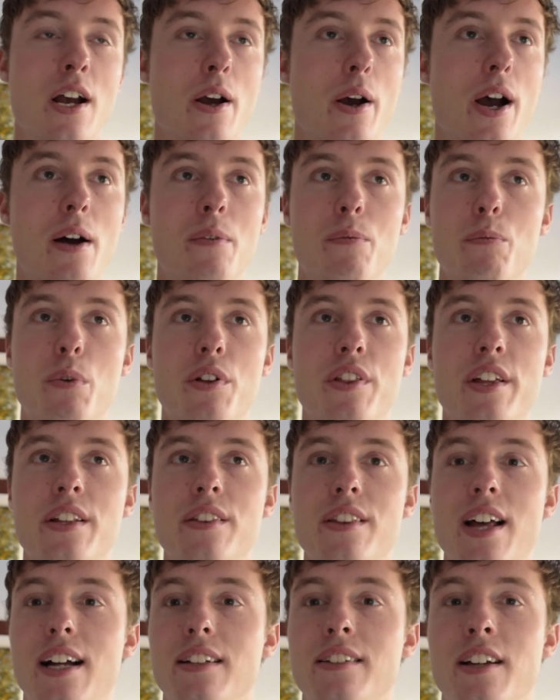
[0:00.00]
And
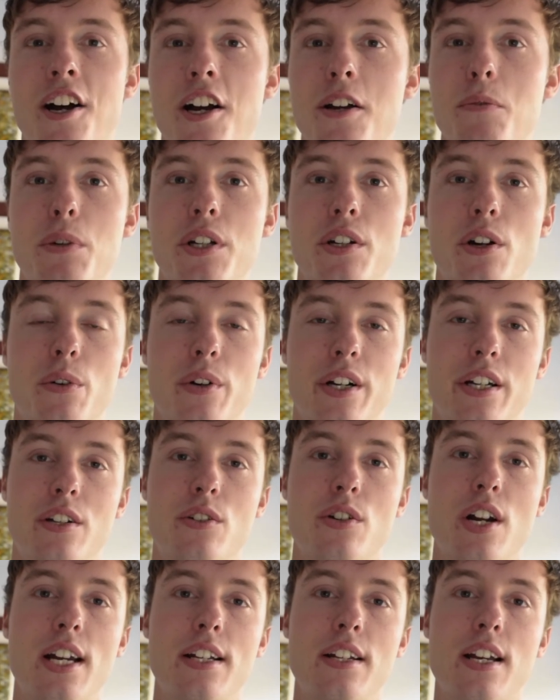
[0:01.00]
within that time, we'd already
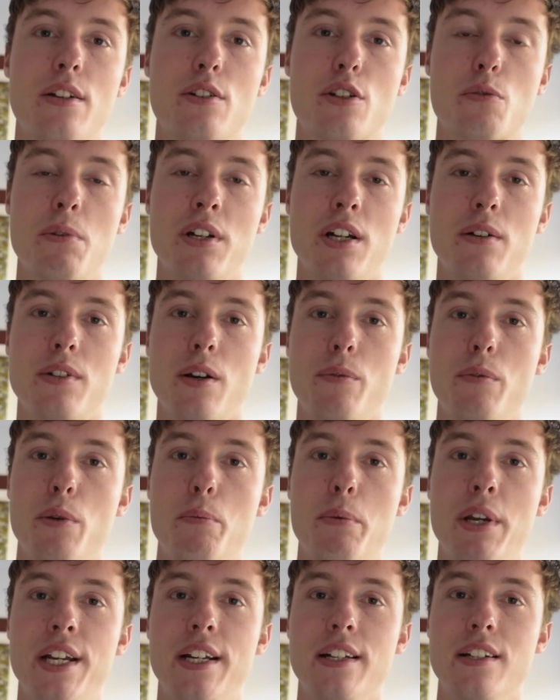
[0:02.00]
tried out
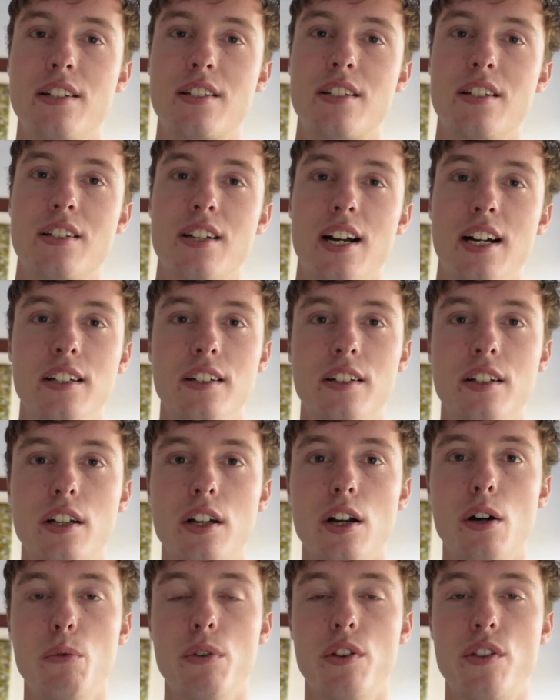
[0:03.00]
SpinupWP and just decided to
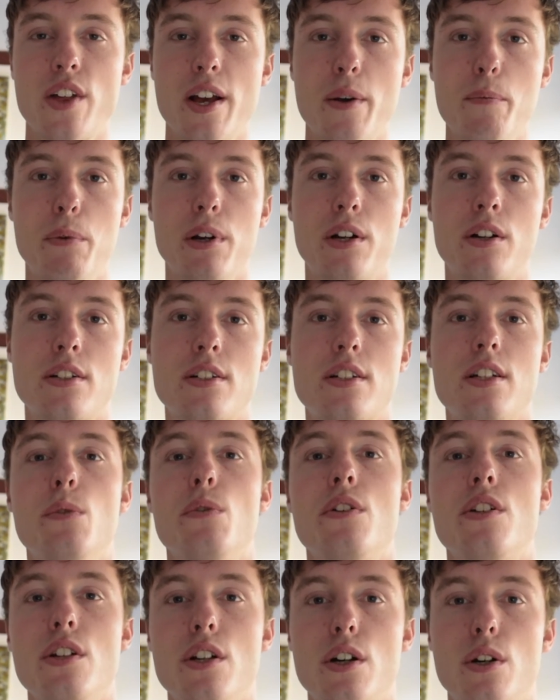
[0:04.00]
go with them because there
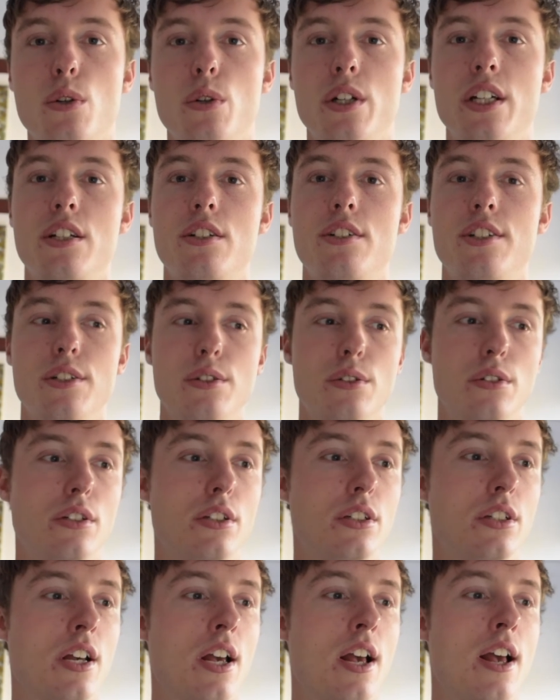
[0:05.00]
was no
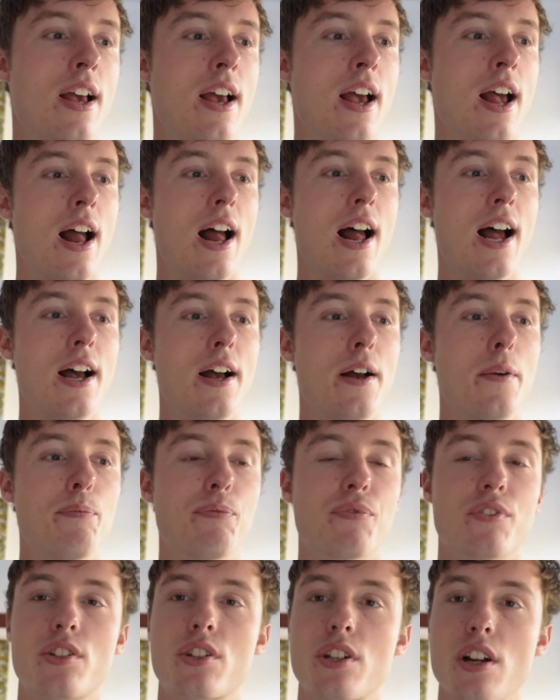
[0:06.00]
issues.
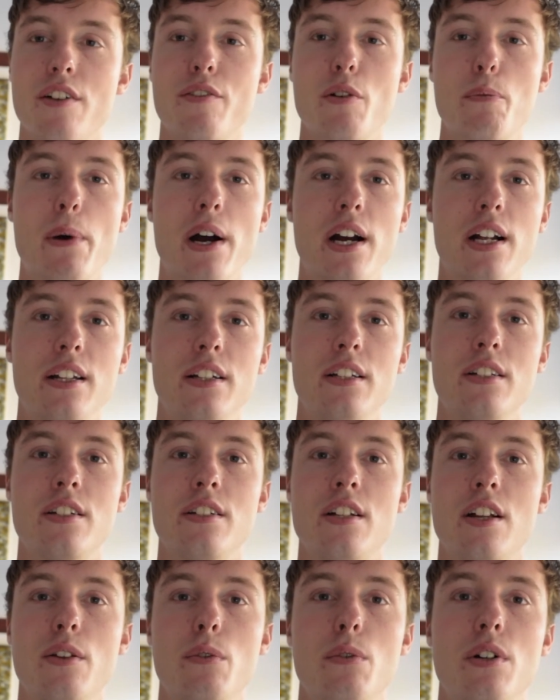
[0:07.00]
Server Pilot is
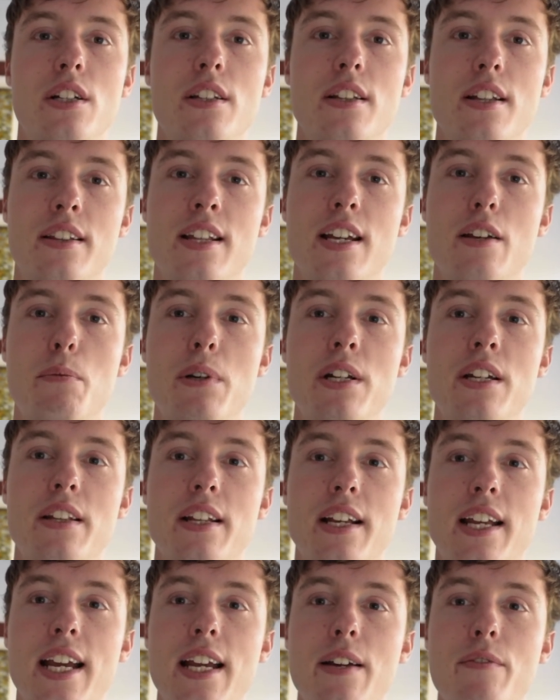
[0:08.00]
another one. They've been in
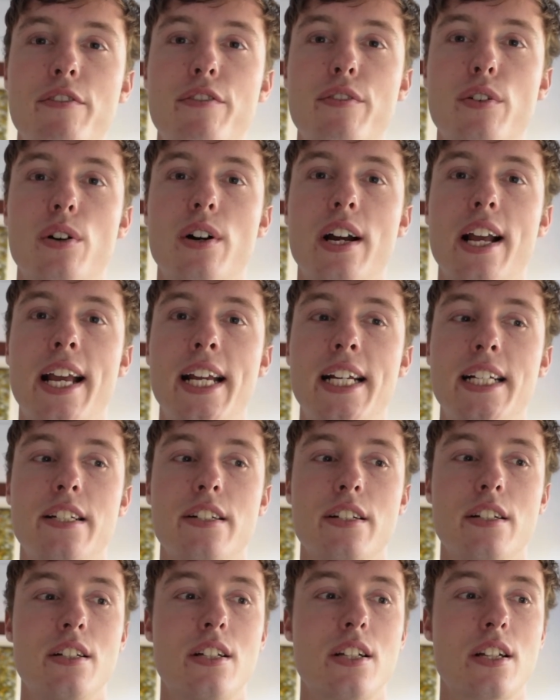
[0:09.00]
the game for
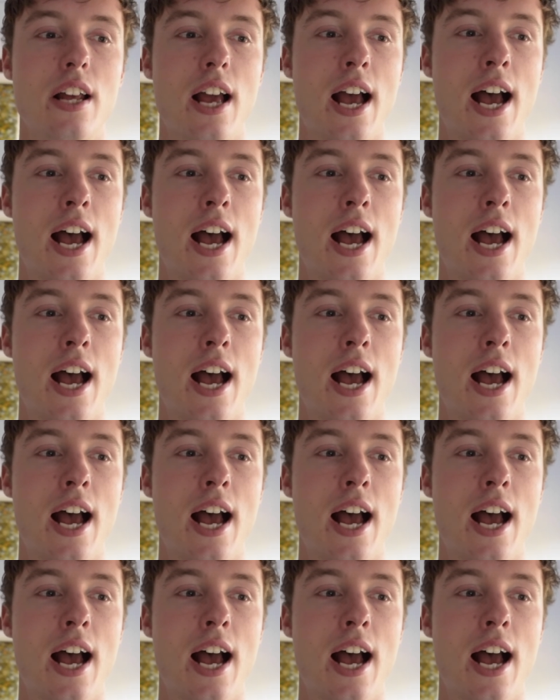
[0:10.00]
ages.